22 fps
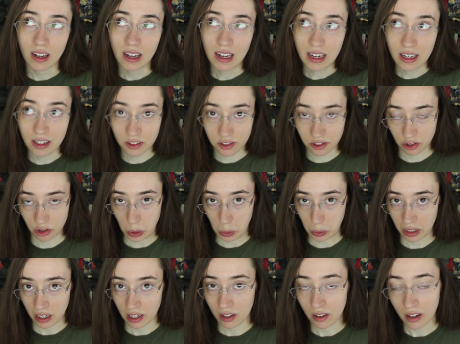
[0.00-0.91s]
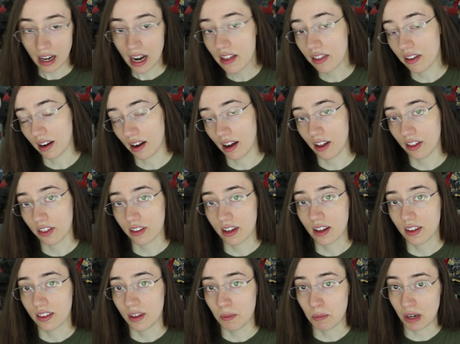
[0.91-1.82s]
his storyline that I
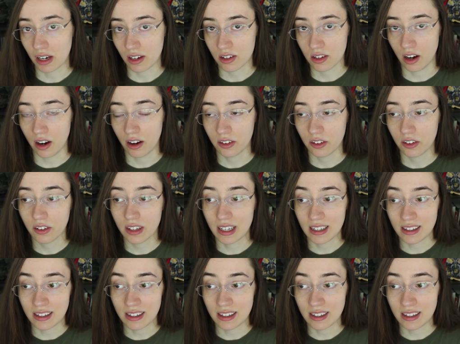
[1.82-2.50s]
think that McDonald